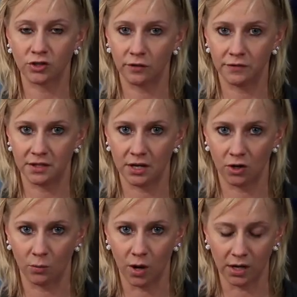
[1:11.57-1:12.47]
the surface that
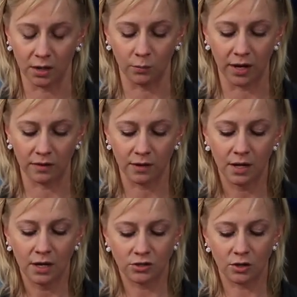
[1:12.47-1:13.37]
you're working with.
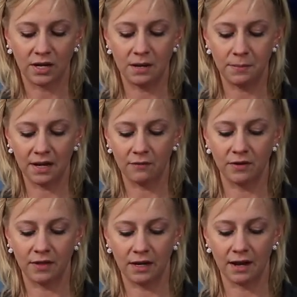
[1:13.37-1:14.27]
So keeping
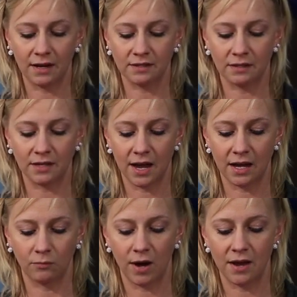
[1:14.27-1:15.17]
everything nice and
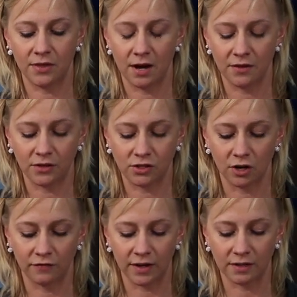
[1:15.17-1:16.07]
tight right there at the
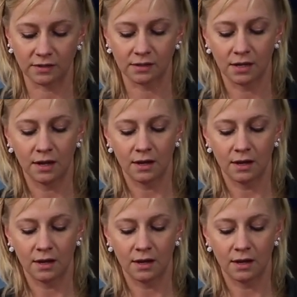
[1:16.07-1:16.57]
surface,